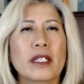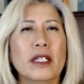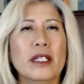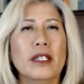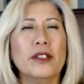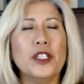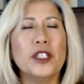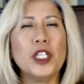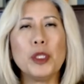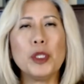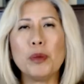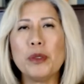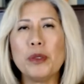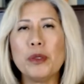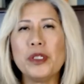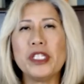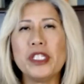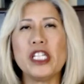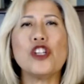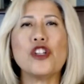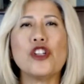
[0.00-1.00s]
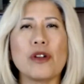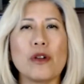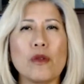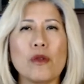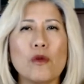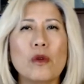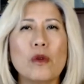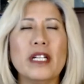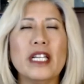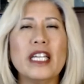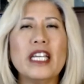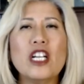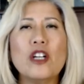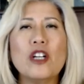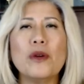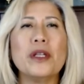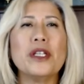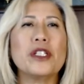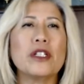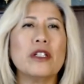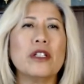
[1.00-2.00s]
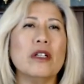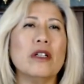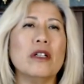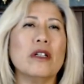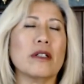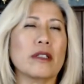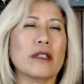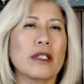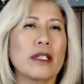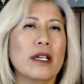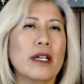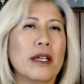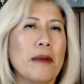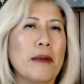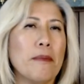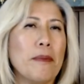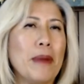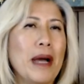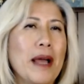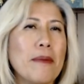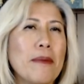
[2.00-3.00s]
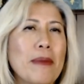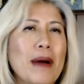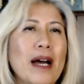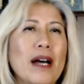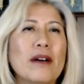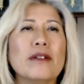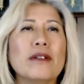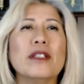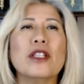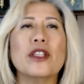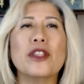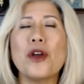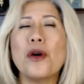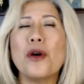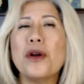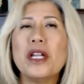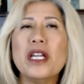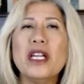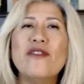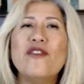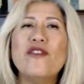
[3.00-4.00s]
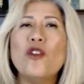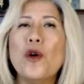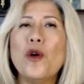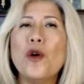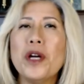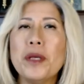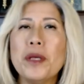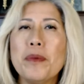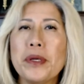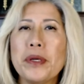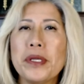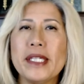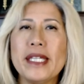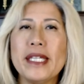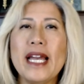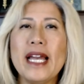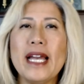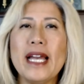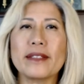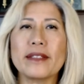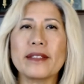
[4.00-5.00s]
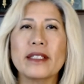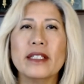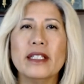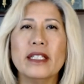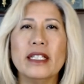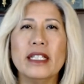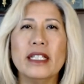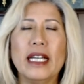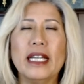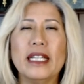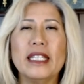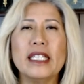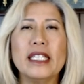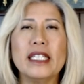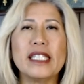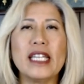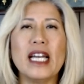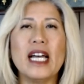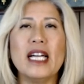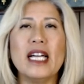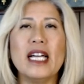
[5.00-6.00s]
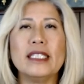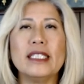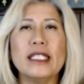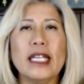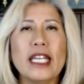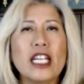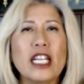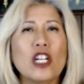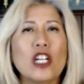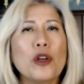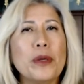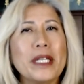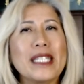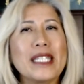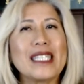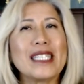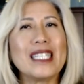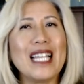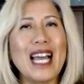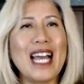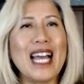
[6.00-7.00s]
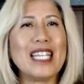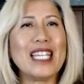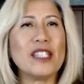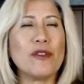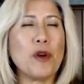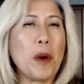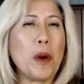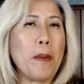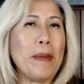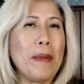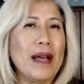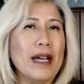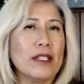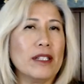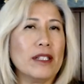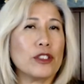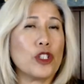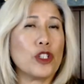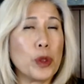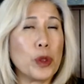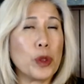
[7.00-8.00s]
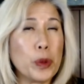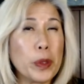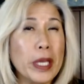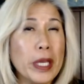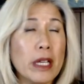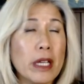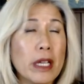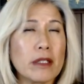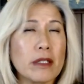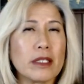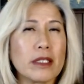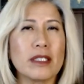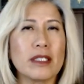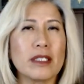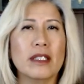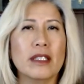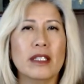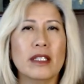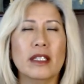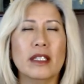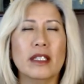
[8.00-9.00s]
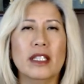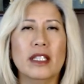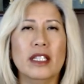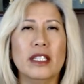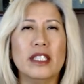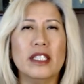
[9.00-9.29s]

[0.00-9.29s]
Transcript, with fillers: This procedure will increase girth by about 30 to 40 percent, and the size increase lasts for about two years. The